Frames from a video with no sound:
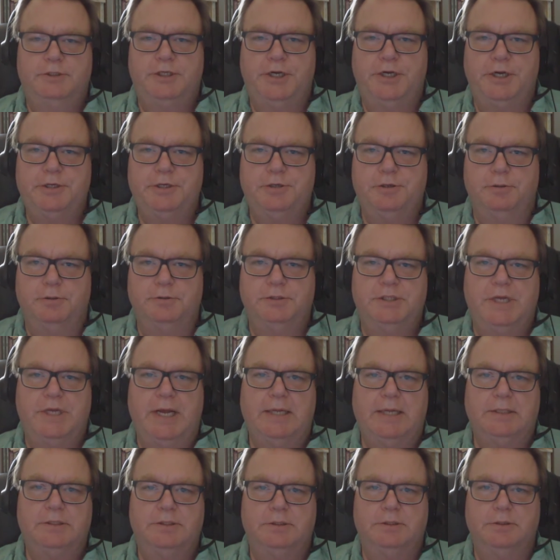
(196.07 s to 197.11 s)
change those
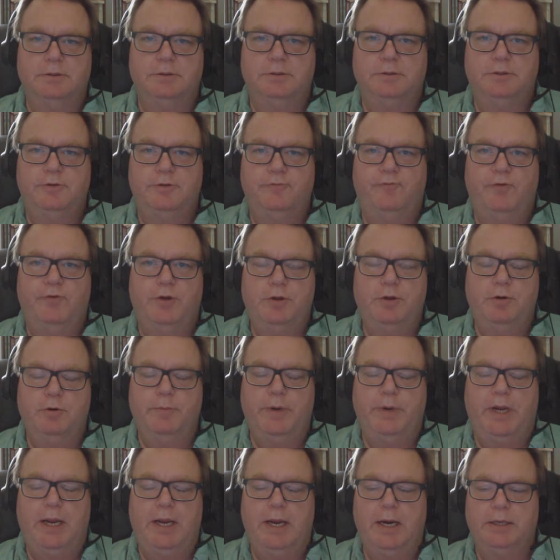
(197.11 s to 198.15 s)
stats to fit
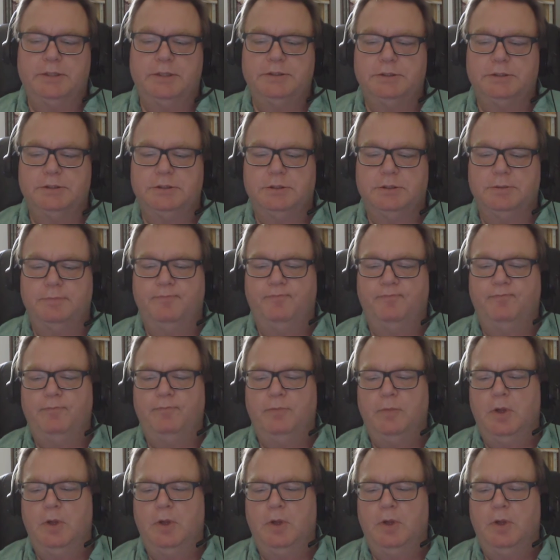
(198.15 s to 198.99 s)
your mechanic system.